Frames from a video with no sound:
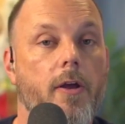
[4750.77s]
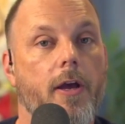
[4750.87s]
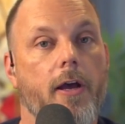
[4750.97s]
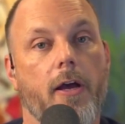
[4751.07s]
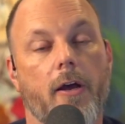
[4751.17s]

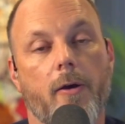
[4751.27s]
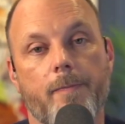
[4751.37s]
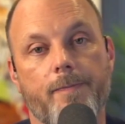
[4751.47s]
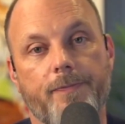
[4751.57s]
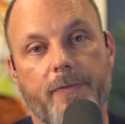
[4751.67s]

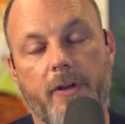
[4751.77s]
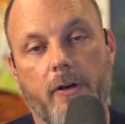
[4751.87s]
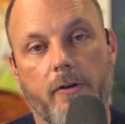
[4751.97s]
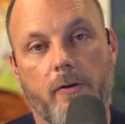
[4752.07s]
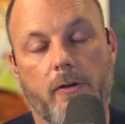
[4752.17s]

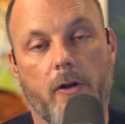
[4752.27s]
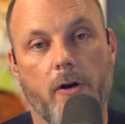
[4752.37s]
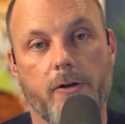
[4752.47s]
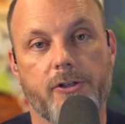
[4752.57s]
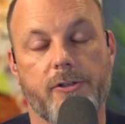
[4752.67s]
You're a
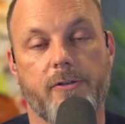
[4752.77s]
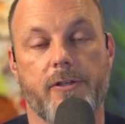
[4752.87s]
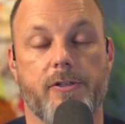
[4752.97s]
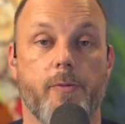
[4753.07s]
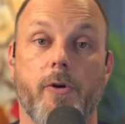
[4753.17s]
large
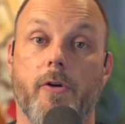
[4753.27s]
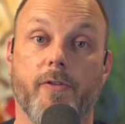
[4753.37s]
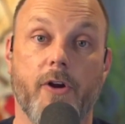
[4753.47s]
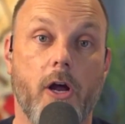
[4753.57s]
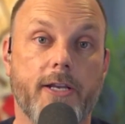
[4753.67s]
distributor of
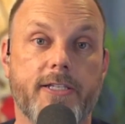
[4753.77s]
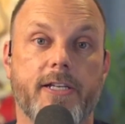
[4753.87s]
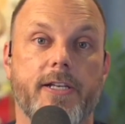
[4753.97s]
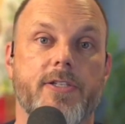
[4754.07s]
content,